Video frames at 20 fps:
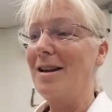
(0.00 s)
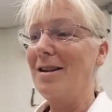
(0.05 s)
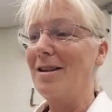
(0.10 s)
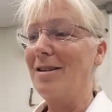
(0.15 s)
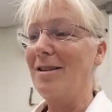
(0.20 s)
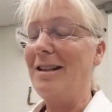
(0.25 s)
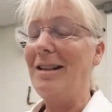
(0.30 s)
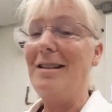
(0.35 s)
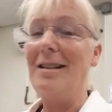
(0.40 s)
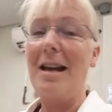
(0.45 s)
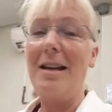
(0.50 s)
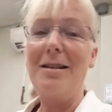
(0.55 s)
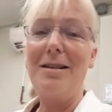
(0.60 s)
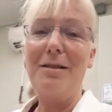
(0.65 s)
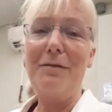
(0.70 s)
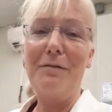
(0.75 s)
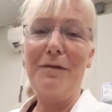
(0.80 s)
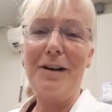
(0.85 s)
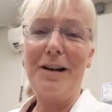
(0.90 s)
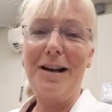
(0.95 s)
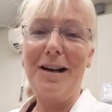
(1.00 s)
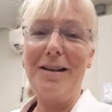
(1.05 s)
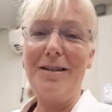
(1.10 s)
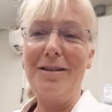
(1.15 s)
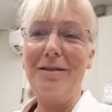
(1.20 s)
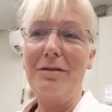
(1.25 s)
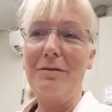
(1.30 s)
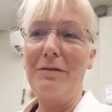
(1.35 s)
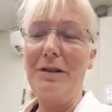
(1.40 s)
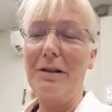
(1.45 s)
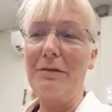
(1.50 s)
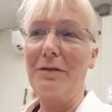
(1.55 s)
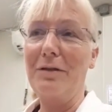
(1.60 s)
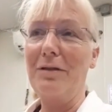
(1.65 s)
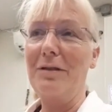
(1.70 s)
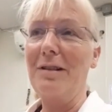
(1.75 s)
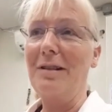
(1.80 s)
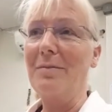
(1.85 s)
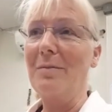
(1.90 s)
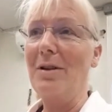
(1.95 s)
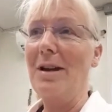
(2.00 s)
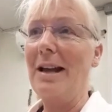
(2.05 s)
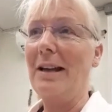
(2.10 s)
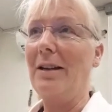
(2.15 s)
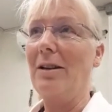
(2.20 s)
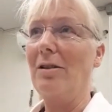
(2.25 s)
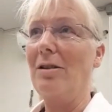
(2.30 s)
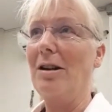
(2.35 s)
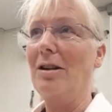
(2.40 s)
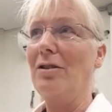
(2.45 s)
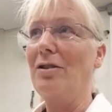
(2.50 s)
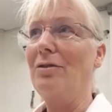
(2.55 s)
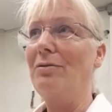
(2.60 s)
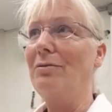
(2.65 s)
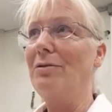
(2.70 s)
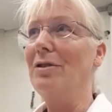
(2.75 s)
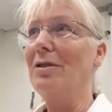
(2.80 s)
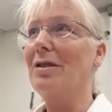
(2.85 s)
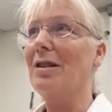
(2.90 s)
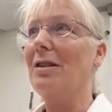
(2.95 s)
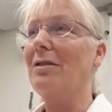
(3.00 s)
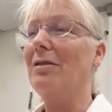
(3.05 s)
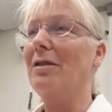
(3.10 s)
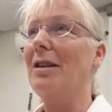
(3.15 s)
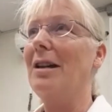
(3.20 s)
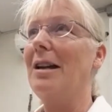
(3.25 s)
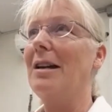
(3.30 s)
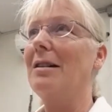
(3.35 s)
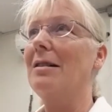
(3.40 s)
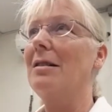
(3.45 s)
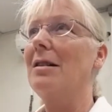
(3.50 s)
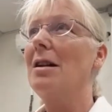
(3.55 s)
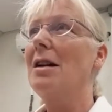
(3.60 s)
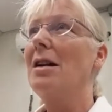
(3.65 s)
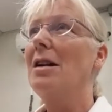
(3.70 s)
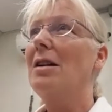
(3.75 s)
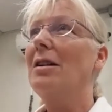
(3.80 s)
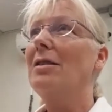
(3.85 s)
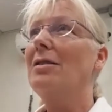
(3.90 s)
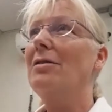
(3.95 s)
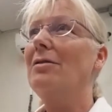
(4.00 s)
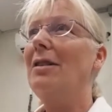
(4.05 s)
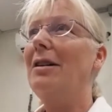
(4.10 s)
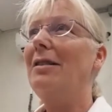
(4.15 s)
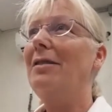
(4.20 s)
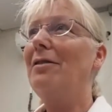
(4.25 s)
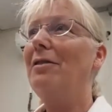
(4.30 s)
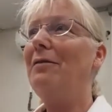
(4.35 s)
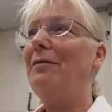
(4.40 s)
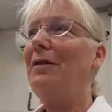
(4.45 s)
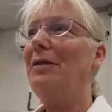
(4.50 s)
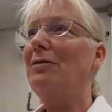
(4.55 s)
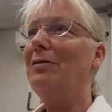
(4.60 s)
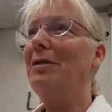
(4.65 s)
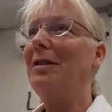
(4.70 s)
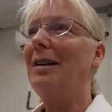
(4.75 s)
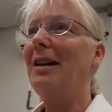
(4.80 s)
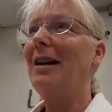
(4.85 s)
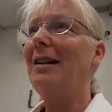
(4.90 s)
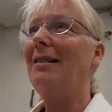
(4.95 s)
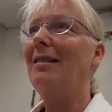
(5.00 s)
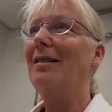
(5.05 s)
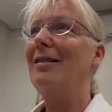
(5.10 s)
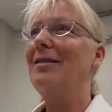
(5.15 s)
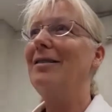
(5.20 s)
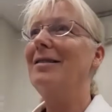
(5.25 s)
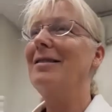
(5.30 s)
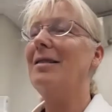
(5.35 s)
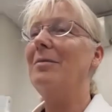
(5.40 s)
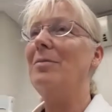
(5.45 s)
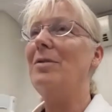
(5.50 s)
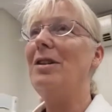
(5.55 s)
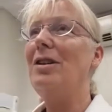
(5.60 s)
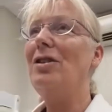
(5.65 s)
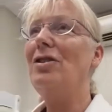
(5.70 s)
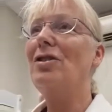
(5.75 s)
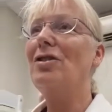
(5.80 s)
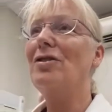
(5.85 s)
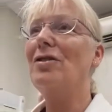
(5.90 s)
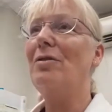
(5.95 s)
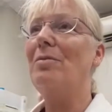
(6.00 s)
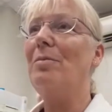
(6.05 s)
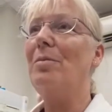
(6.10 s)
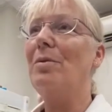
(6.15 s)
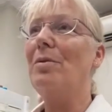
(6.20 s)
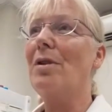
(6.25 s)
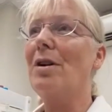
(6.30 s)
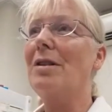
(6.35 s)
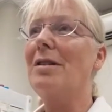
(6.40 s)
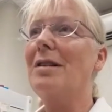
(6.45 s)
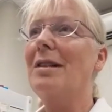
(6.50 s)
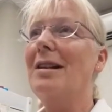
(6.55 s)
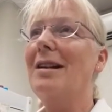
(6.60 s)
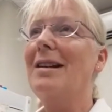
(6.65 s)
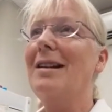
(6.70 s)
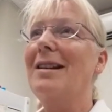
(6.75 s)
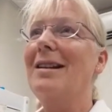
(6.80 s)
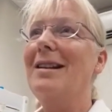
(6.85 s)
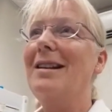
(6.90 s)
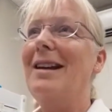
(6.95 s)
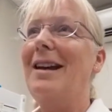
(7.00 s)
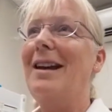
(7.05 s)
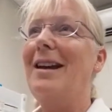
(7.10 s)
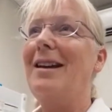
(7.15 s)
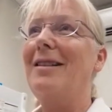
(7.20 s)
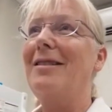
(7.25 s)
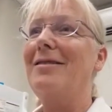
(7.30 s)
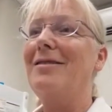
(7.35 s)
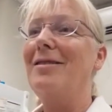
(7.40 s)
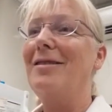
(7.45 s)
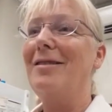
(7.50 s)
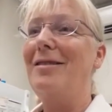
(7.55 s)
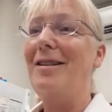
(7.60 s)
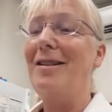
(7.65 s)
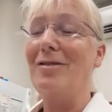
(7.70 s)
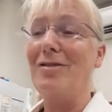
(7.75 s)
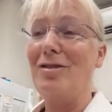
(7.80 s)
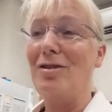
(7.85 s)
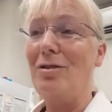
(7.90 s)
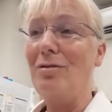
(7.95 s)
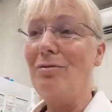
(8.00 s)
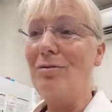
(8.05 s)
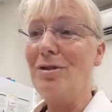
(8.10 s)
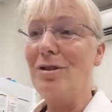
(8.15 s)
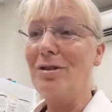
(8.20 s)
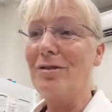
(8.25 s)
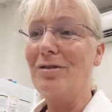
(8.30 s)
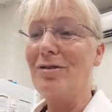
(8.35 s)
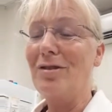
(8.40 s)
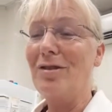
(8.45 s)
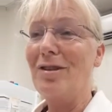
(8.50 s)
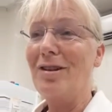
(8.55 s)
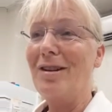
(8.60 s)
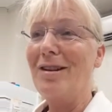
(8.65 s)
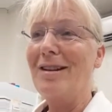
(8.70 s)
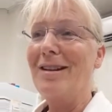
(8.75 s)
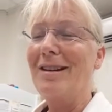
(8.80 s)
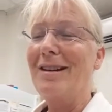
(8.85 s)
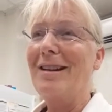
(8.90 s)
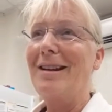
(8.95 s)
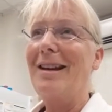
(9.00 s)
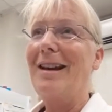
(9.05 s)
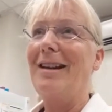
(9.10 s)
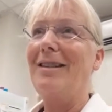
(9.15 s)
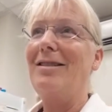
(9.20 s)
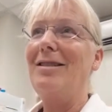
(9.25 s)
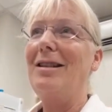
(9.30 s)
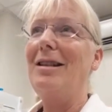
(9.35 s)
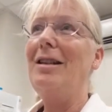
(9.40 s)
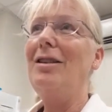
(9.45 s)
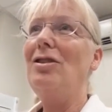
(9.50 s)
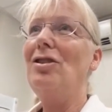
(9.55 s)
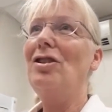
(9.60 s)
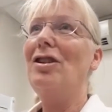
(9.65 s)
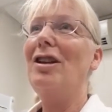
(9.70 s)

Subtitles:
identified. You know, we have all these molecular tools out there. So I thought we could get some teachers on board and their students and teach